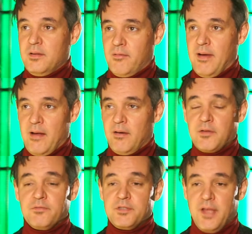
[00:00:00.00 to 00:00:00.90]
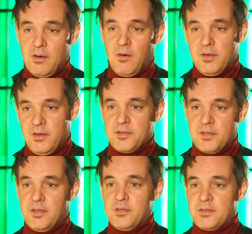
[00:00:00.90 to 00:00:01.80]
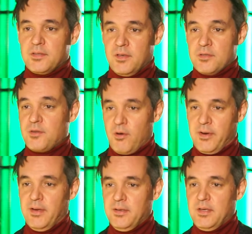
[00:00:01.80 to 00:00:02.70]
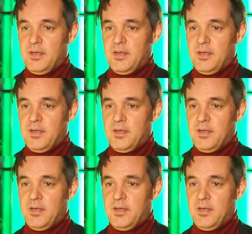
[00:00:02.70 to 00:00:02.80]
There are a lot of stakeholders in this uh, story.